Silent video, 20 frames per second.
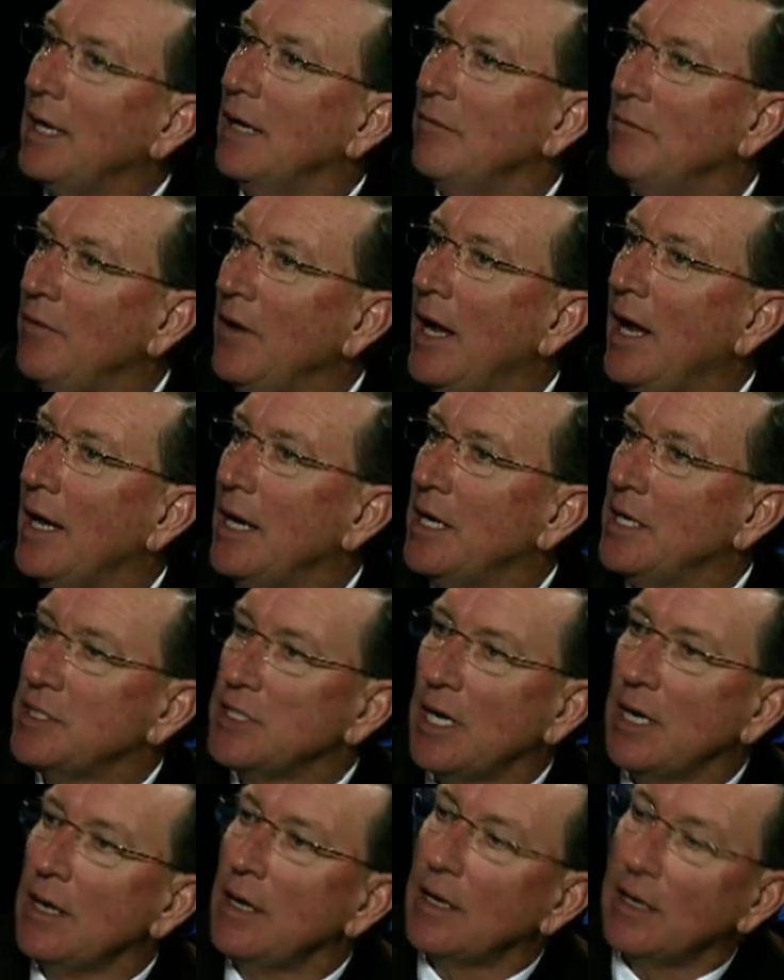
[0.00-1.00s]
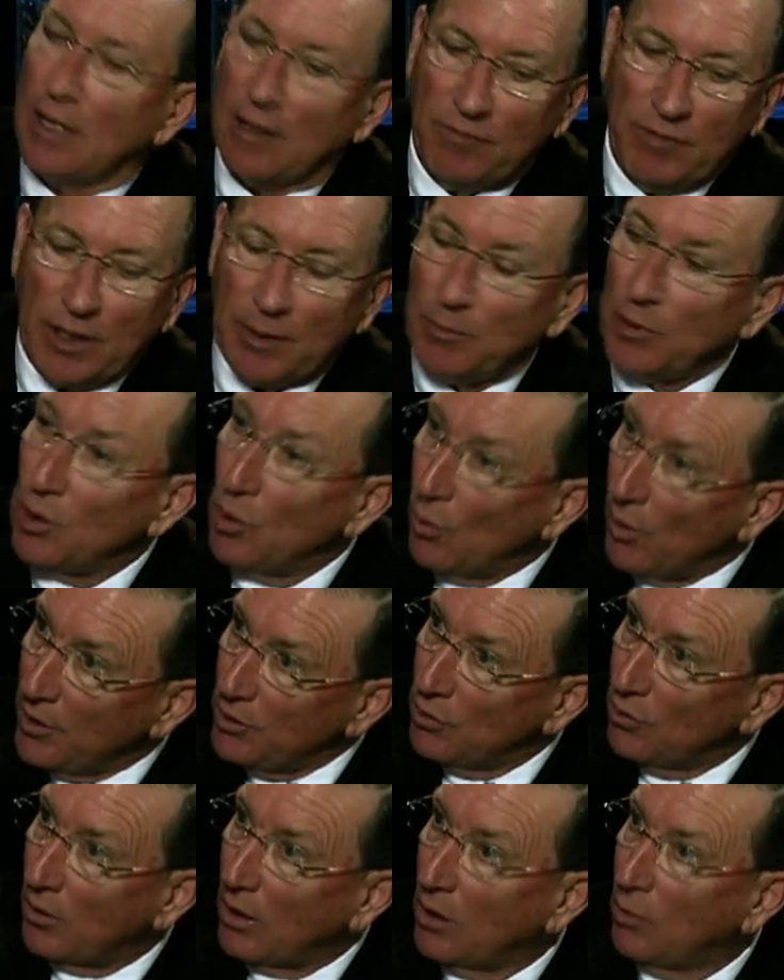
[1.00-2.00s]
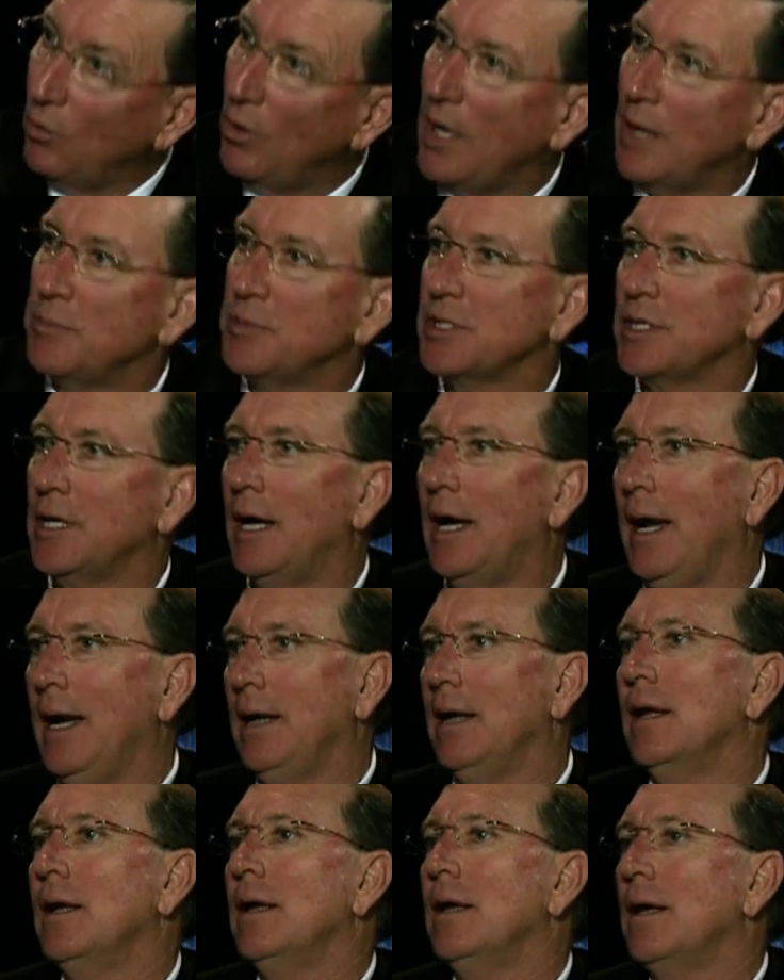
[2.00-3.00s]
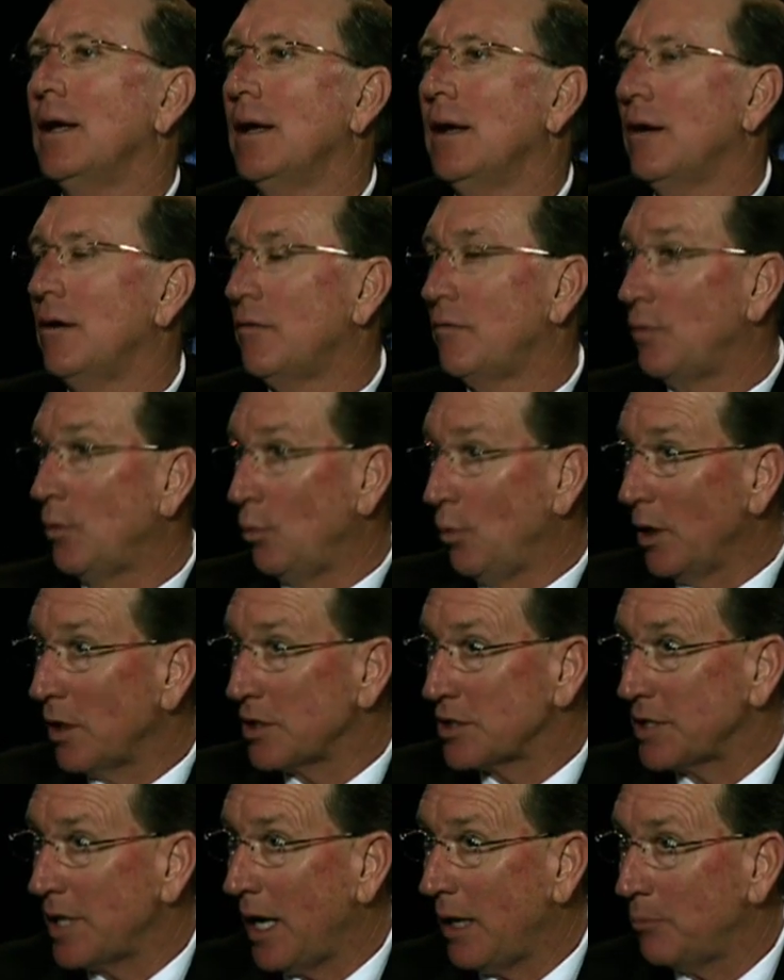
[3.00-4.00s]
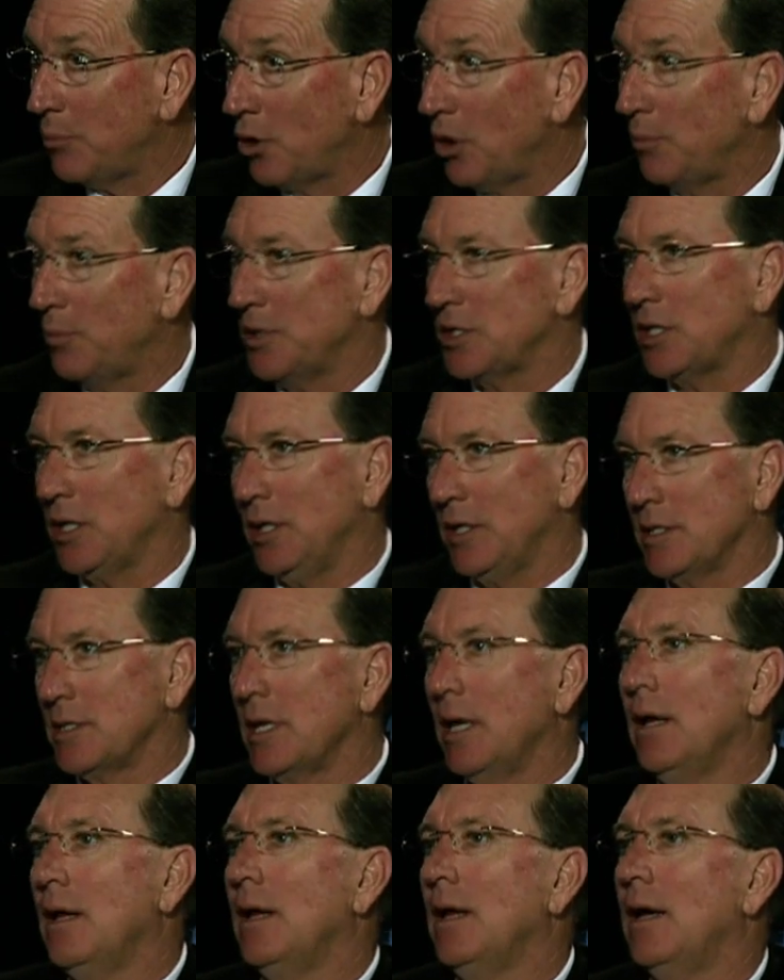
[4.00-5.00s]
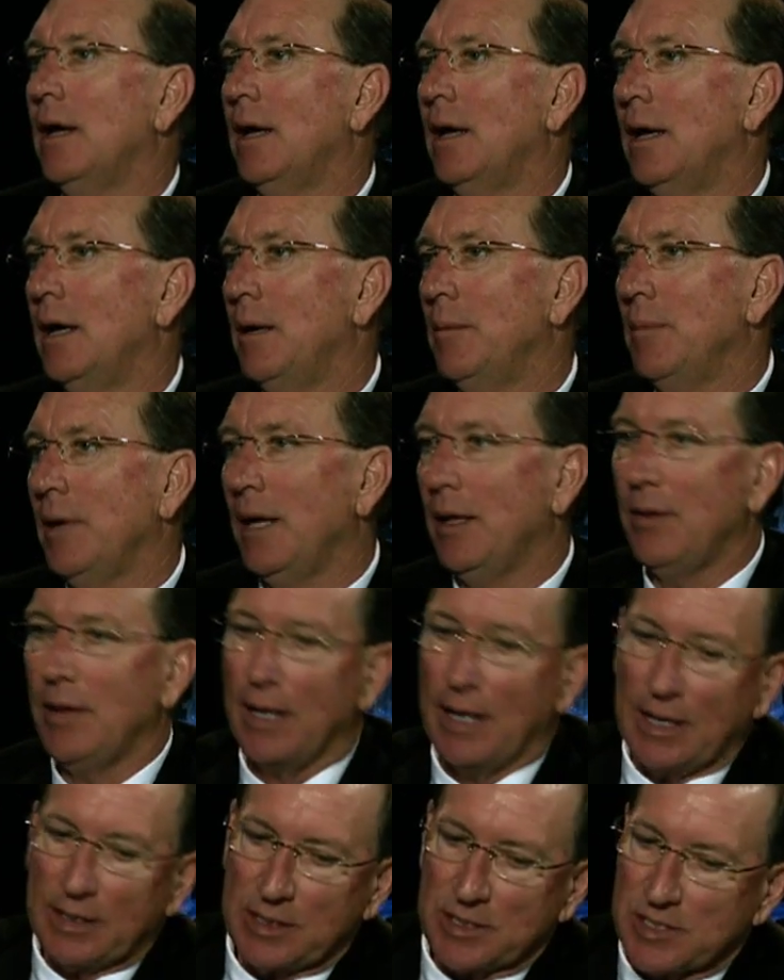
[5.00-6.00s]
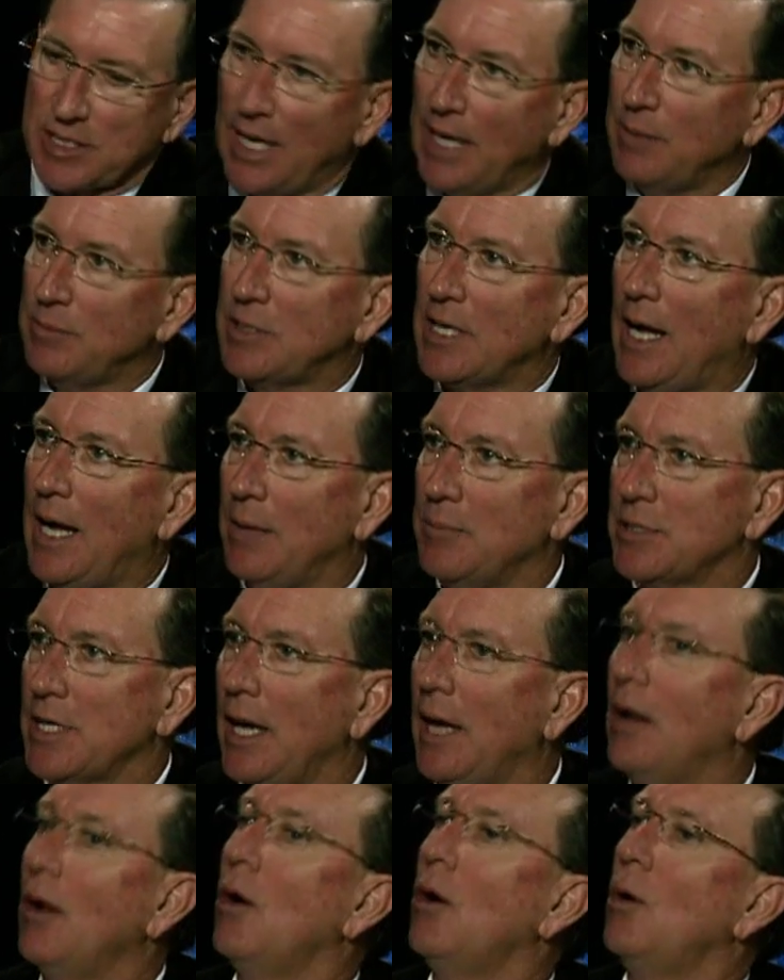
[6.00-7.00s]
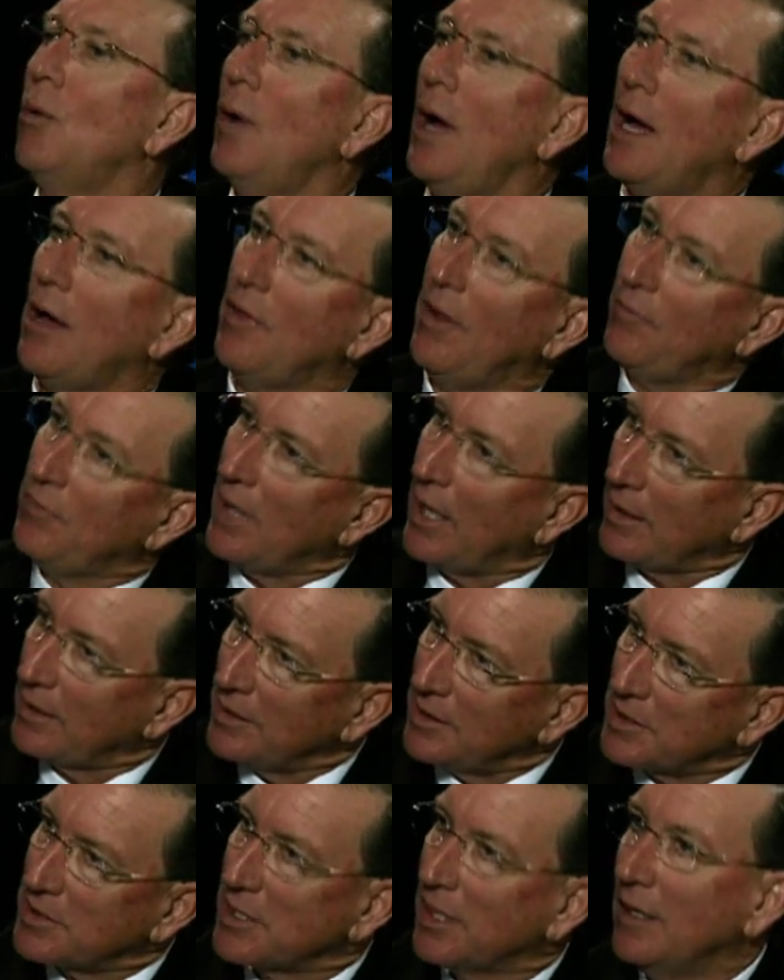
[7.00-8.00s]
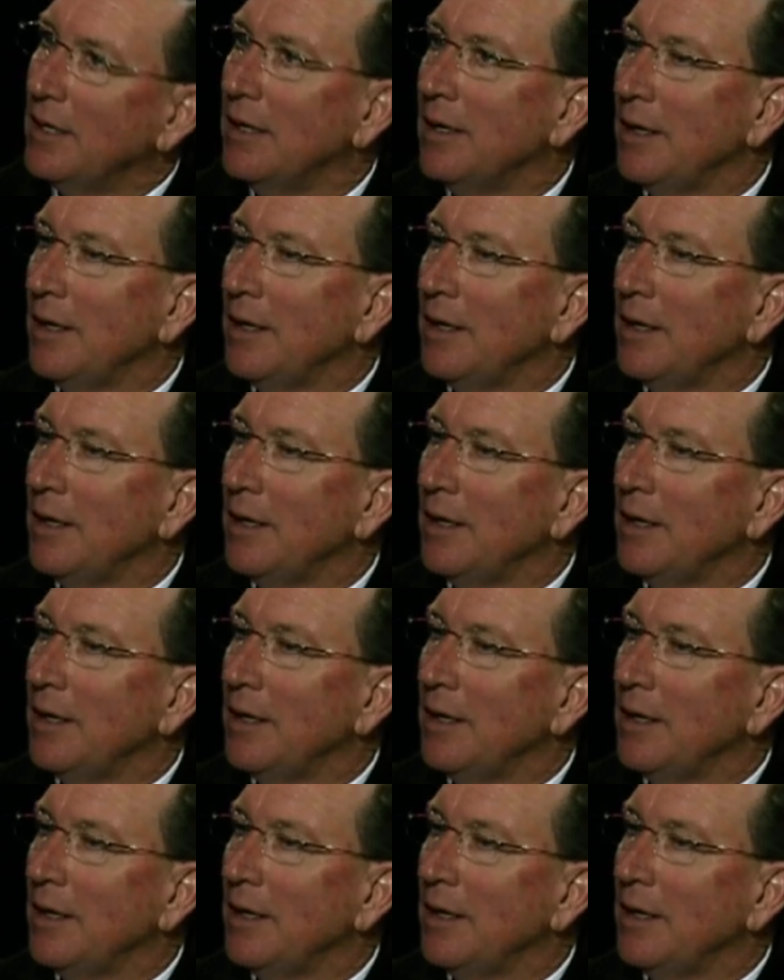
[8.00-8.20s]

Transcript: advantage of them going to our website uh, for real estate purposes, um, and then at the same time saying, "Oh wow, they've got this,